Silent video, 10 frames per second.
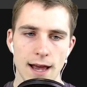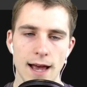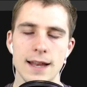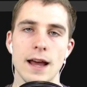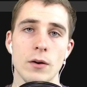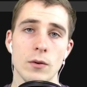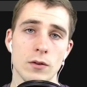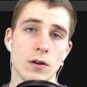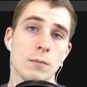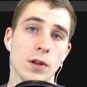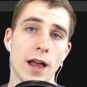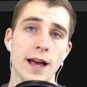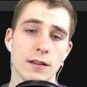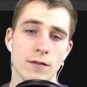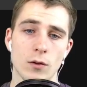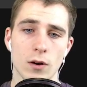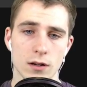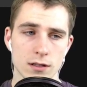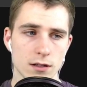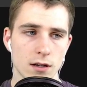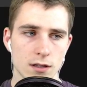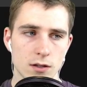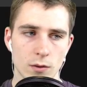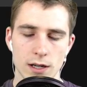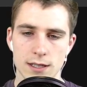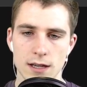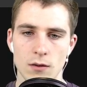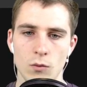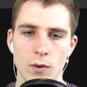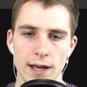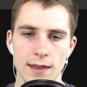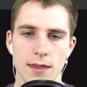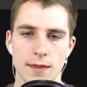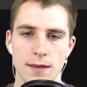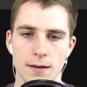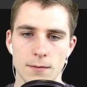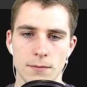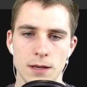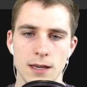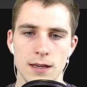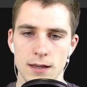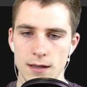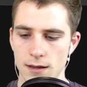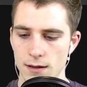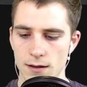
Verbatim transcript: And now we want to apply the force. So we're going to say with P